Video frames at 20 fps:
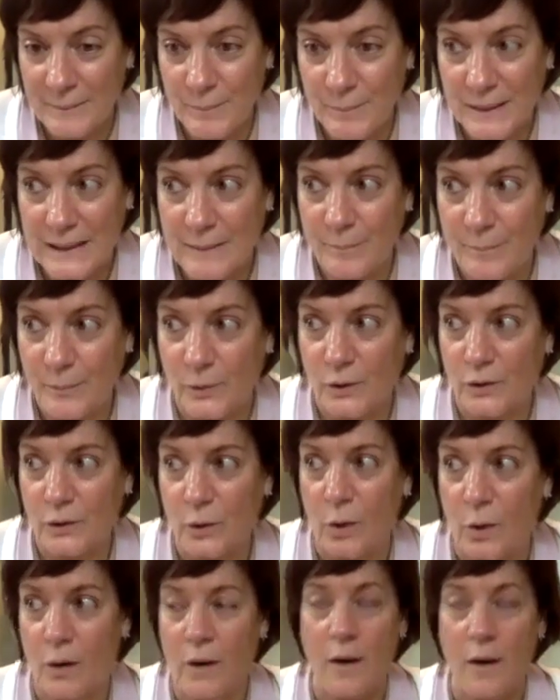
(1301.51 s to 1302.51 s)
people,
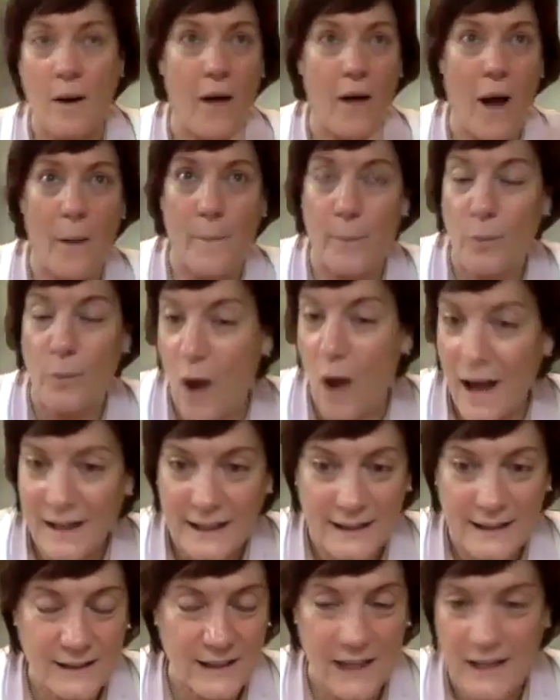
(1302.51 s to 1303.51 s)
or a
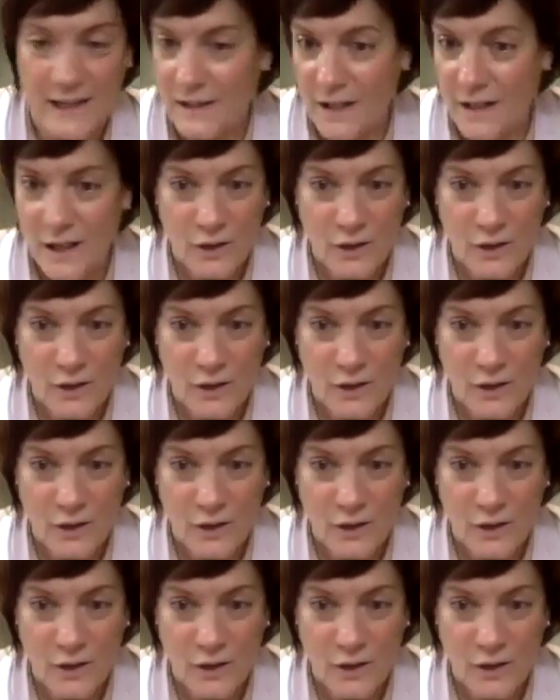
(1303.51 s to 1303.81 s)
product that